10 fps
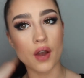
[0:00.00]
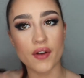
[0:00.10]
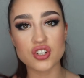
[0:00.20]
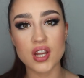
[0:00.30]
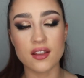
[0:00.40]
I've
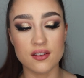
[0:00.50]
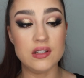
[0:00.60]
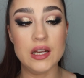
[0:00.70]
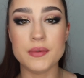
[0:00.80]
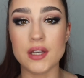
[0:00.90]
actually had this
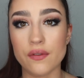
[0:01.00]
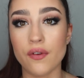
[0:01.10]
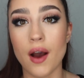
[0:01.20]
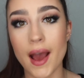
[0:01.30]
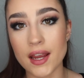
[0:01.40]
lipstick
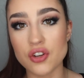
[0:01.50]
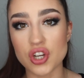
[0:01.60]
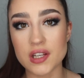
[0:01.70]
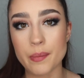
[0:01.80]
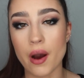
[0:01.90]
for
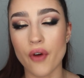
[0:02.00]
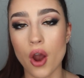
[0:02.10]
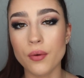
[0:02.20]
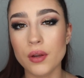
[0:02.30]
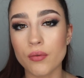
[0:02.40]
ages, but
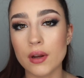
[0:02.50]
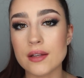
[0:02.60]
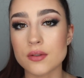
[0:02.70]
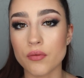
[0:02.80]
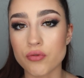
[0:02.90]
I've only really
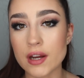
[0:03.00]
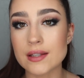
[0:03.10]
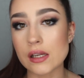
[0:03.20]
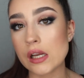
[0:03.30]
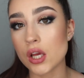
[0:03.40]
sort of
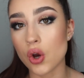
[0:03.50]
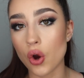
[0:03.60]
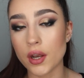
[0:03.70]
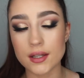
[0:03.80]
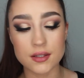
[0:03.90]
recently
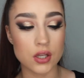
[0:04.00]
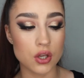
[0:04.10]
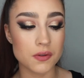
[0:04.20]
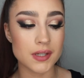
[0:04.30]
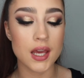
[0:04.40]
gotten into
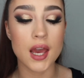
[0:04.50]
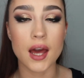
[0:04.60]
using it,